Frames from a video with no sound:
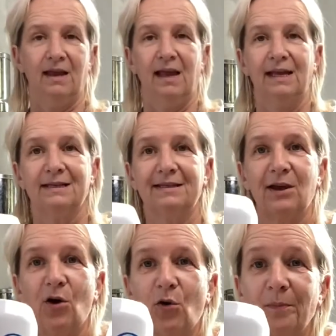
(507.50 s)
And
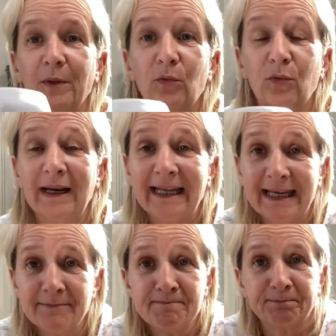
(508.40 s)
so
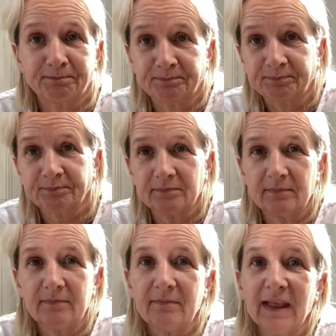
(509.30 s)
really
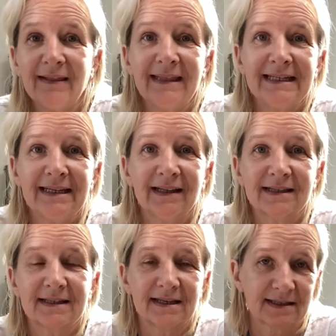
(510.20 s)
the deal is
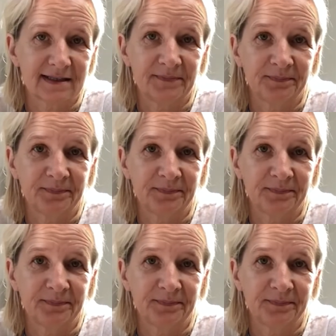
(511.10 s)
this.